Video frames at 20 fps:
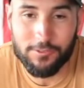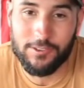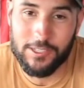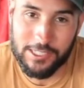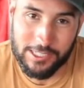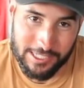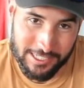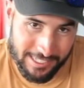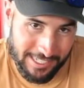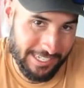
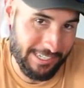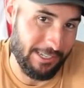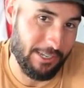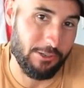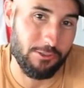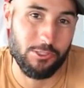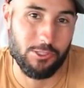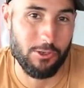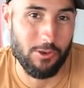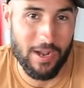fishing didn't
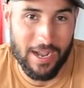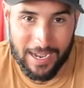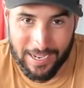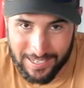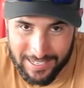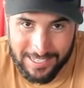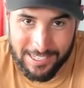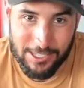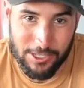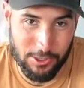go so hot
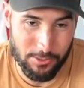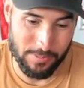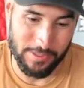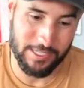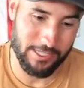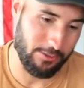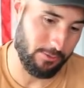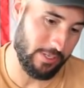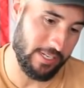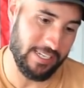either
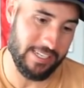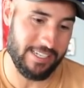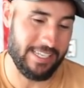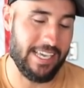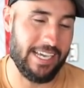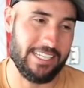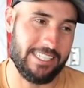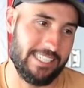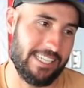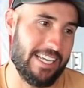because we didn't
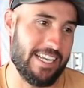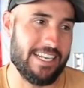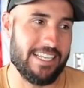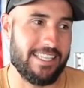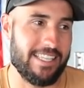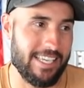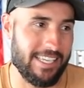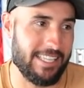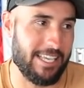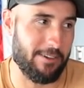catch
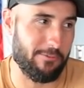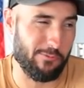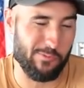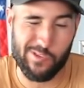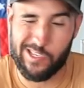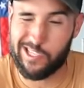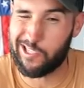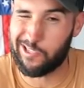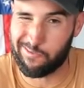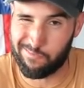anything that
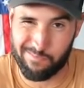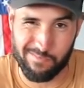we could